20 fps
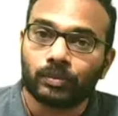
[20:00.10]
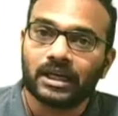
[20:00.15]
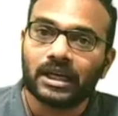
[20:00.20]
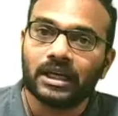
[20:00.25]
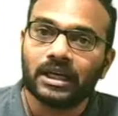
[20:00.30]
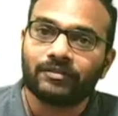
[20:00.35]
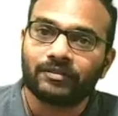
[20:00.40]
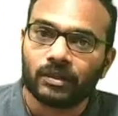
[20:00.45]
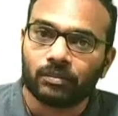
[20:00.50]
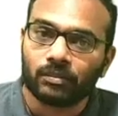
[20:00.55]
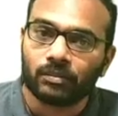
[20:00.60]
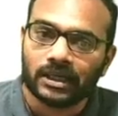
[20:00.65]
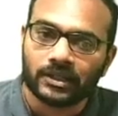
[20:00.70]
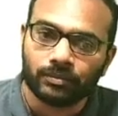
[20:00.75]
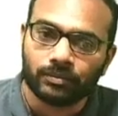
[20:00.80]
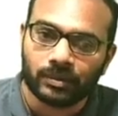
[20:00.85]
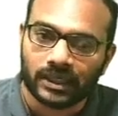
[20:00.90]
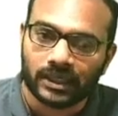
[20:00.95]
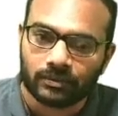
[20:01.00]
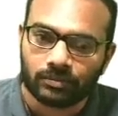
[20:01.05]
lifetime
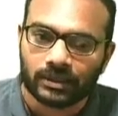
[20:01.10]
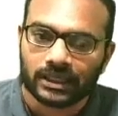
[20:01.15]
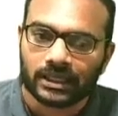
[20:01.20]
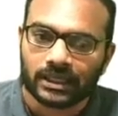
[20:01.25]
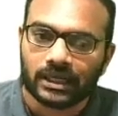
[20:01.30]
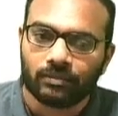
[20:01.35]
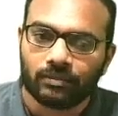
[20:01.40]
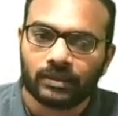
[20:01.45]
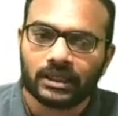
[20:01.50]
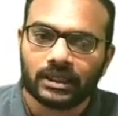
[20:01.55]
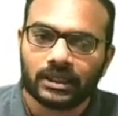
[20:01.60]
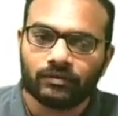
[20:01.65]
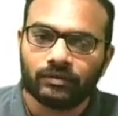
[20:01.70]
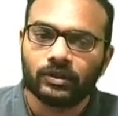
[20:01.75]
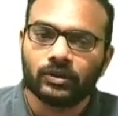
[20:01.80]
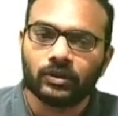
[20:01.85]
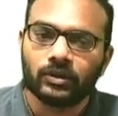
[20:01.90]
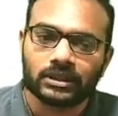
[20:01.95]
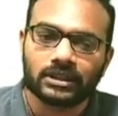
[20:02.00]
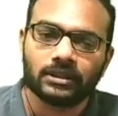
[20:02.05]
multiplied by gamma, and we
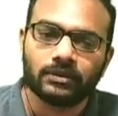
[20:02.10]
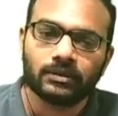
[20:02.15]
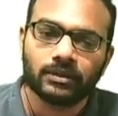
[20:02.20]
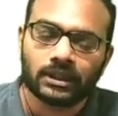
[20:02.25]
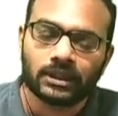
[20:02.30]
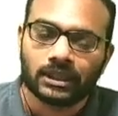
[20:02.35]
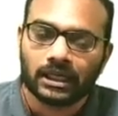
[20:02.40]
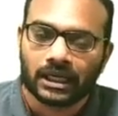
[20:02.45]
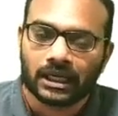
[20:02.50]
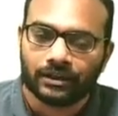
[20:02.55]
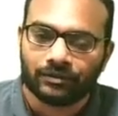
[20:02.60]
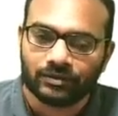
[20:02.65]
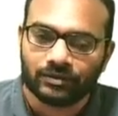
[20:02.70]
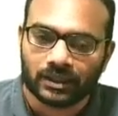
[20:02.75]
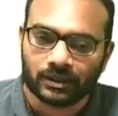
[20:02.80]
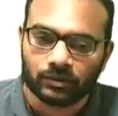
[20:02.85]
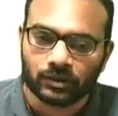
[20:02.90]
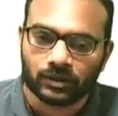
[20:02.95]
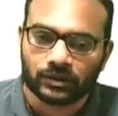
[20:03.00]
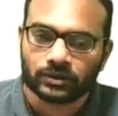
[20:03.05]
got the
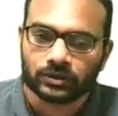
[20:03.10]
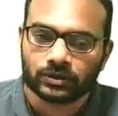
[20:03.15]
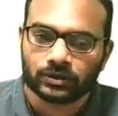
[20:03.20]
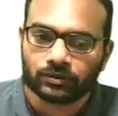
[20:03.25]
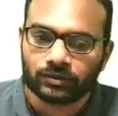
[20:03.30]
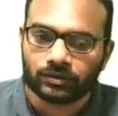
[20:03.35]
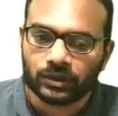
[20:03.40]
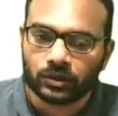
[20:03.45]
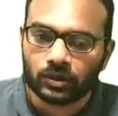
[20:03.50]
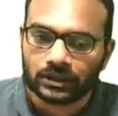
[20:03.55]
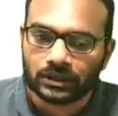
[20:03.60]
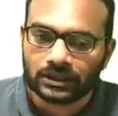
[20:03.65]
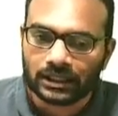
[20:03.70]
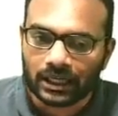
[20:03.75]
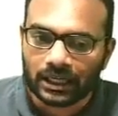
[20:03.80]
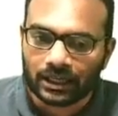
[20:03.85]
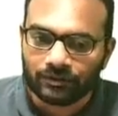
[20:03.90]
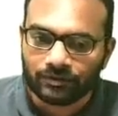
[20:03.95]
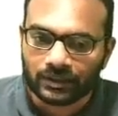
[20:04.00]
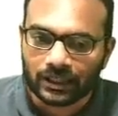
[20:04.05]
lifetime also. So we got the
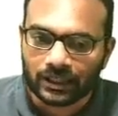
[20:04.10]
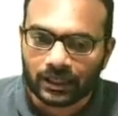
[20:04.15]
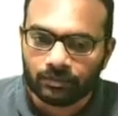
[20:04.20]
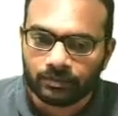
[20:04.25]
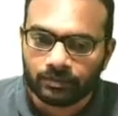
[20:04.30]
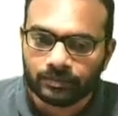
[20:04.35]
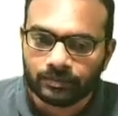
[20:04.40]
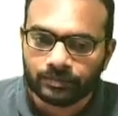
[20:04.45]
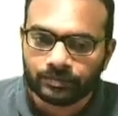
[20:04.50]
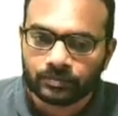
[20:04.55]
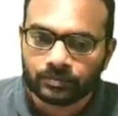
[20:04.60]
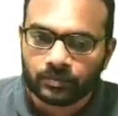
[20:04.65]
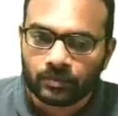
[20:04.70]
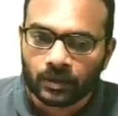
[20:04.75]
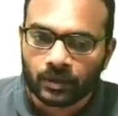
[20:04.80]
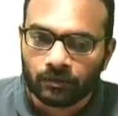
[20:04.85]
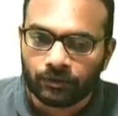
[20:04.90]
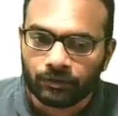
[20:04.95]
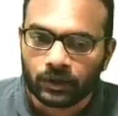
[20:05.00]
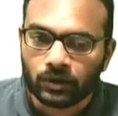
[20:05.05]
lifetime,
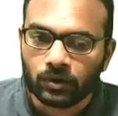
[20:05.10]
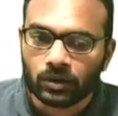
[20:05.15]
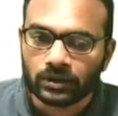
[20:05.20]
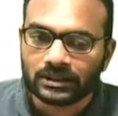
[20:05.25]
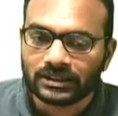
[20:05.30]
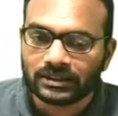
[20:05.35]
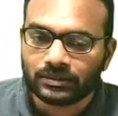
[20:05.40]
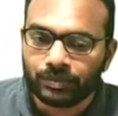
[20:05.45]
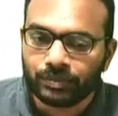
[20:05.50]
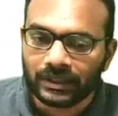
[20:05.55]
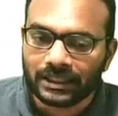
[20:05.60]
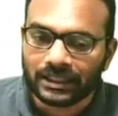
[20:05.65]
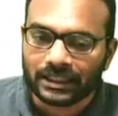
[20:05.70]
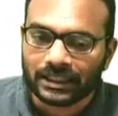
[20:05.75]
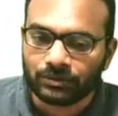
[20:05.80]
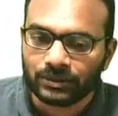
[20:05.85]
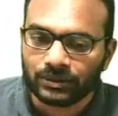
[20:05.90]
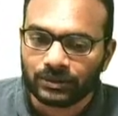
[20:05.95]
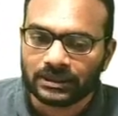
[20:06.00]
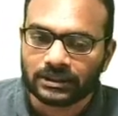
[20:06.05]
we got the speed at
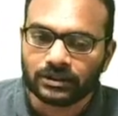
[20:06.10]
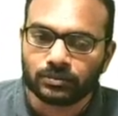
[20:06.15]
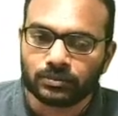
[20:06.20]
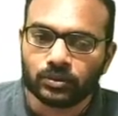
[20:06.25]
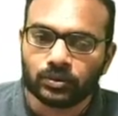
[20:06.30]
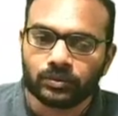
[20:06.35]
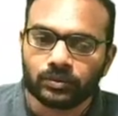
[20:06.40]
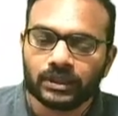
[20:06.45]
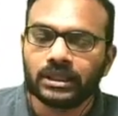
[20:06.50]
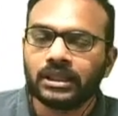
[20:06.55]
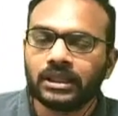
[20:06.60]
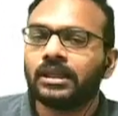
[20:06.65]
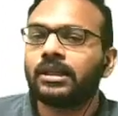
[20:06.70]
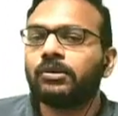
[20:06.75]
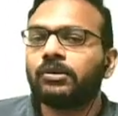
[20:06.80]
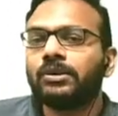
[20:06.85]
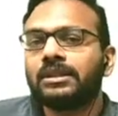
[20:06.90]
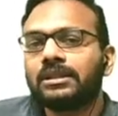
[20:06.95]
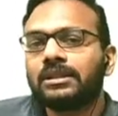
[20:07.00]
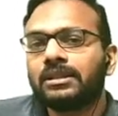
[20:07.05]
which it's moving. Now
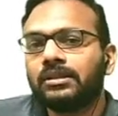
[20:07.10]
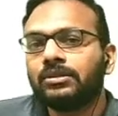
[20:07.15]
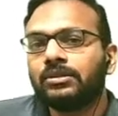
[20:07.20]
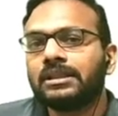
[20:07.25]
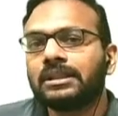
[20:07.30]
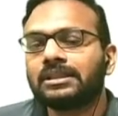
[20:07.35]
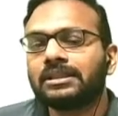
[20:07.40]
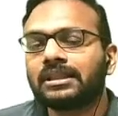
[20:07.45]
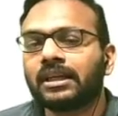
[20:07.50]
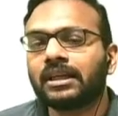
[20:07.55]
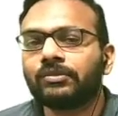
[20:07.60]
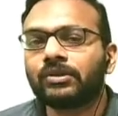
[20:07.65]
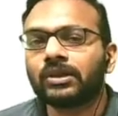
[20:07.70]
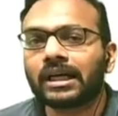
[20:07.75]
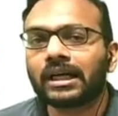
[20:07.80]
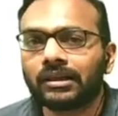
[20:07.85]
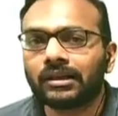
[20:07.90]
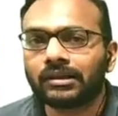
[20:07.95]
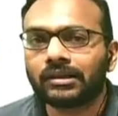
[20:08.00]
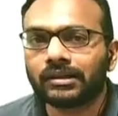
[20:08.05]
you just have to
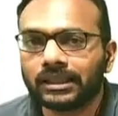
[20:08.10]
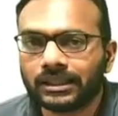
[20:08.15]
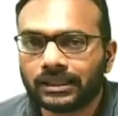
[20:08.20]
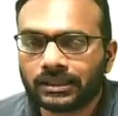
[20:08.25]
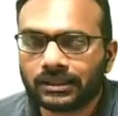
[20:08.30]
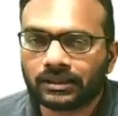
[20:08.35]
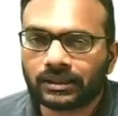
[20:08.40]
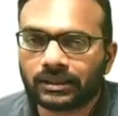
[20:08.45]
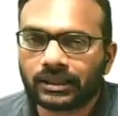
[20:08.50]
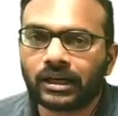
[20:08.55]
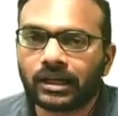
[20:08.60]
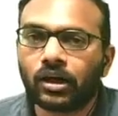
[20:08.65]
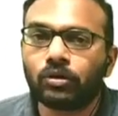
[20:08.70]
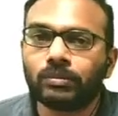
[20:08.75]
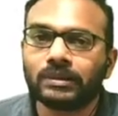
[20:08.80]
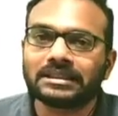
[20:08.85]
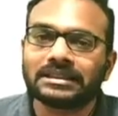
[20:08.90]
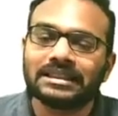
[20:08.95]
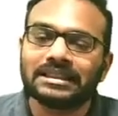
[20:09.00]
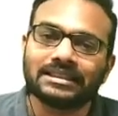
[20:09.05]
calculate, okay, how
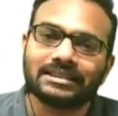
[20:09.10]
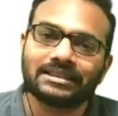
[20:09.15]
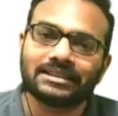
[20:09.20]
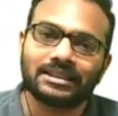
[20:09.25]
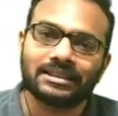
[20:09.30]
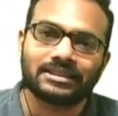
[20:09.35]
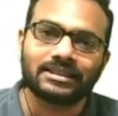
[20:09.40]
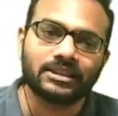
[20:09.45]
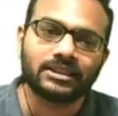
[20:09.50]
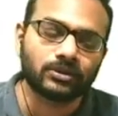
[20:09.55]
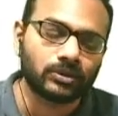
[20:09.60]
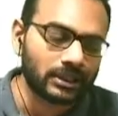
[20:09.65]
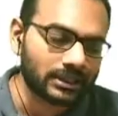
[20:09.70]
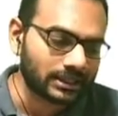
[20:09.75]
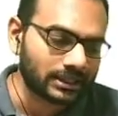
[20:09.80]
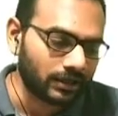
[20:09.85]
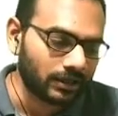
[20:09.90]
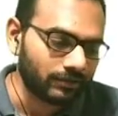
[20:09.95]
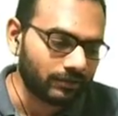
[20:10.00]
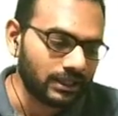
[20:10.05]
much distance this will
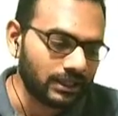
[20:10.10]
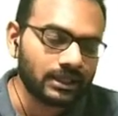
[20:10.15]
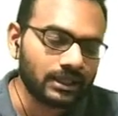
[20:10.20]
travel.